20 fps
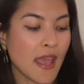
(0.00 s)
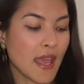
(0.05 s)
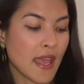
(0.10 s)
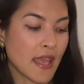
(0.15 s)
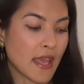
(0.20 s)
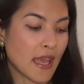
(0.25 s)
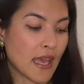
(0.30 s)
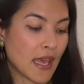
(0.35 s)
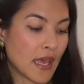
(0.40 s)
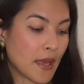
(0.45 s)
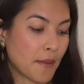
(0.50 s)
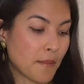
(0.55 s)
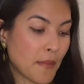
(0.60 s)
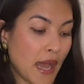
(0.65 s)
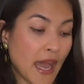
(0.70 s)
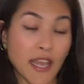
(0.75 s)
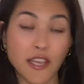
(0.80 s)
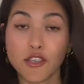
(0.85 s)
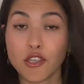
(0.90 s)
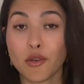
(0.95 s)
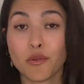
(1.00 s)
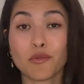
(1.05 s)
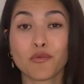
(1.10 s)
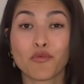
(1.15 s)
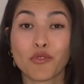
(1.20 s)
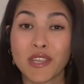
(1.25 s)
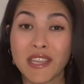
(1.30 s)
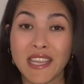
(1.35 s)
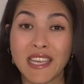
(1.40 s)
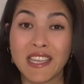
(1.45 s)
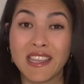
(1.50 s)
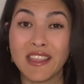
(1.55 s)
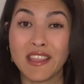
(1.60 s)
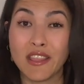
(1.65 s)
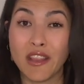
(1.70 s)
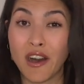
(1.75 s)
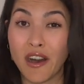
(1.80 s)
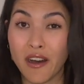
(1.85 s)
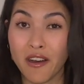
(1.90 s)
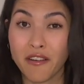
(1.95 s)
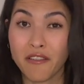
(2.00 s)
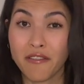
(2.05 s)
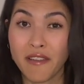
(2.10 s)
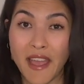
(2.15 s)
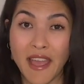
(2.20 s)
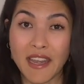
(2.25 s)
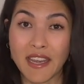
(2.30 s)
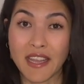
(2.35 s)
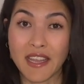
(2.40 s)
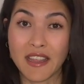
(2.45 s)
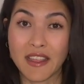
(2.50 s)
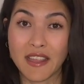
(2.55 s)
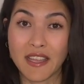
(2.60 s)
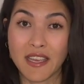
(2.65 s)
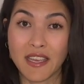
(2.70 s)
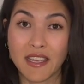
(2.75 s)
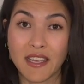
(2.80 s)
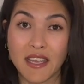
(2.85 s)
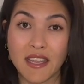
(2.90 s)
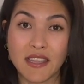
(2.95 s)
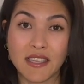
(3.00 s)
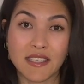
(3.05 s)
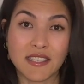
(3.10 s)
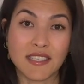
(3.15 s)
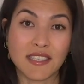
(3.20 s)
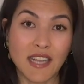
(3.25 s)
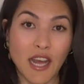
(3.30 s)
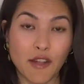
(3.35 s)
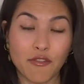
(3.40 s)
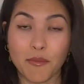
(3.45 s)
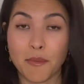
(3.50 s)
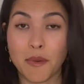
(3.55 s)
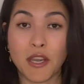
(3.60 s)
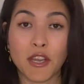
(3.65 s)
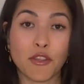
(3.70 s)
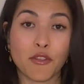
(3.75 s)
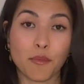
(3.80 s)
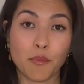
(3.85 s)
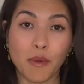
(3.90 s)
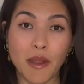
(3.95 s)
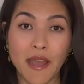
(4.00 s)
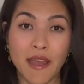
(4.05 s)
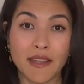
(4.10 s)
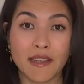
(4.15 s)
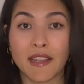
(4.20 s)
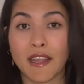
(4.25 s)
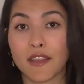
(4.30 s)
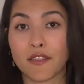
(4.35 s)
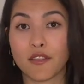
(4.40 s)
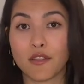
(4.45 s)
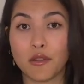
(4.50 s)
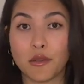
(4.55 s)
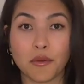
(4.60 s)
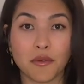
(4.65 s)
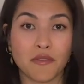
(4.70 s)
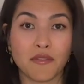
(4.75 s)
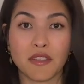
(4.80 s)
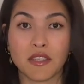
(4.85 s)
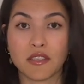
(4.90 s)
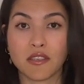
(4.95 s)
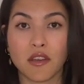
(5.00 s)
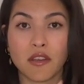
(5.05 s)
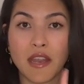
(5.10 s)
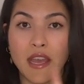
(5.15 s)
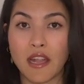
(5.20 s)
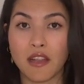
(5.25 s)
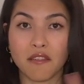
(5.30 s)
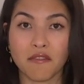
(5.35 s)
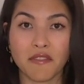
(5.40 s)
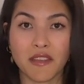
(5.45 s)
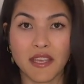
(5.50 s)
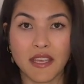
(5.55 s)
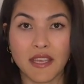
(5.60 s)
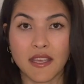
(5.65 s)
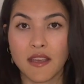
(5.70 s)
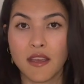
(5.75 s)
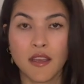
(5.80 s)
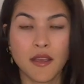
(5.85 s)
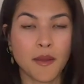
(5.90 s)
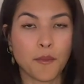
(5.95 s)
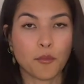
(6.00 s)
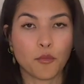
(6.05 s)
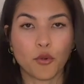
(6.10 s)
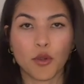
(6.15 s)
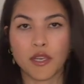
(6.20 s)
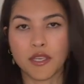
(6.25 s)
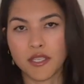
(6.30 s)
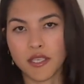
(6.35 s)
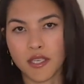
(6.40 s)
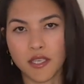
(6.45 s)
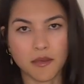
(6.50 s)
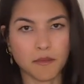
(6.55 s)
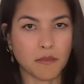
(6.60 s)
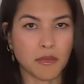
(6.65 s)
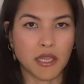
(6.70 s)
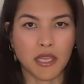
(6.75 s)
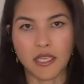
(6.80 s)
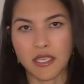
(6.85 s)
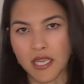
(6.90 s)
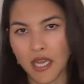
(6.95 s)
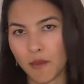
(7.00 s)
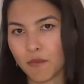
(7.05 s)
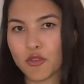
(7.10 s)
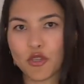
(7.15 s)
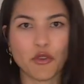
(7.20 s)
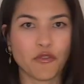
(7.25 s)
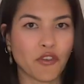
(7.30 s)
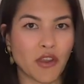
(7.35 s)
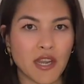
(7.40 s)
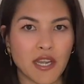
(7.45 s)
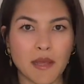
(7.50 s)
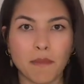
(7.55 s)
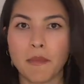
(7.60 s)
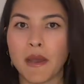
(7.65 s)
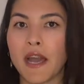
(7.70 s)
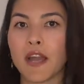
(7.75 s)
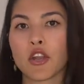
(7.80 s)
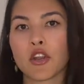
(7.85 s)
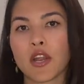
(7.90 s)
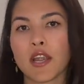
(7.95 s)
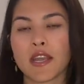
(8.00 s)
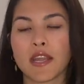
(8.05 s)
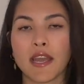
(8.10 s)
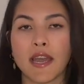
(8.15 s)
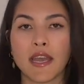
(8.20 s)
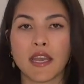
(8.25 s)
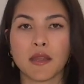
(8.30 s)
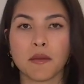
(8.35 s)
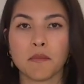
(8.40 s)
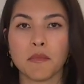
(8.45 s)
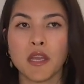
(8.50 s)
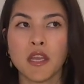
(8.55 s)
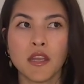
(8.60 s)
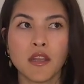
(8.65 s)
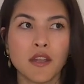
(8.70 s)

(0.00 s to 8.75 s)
I don't really love anything in this style from any other brand, like the Louis Vuitton LV printed a million times over any bag or any item.